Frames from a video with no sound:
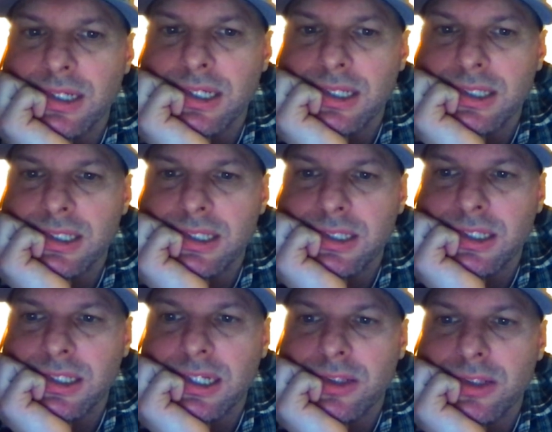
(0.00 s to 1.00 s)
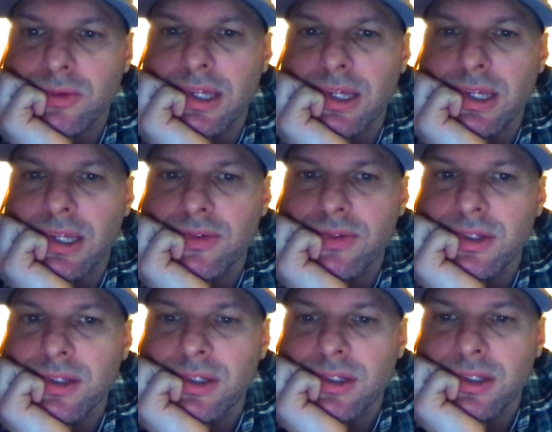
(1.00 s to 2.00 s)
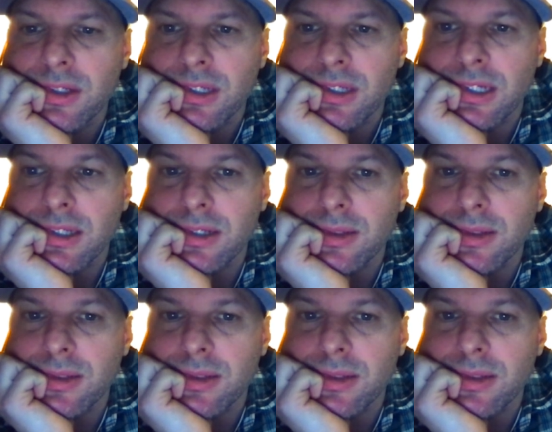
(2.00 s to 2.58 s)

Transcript: I guess that's just not his wave. And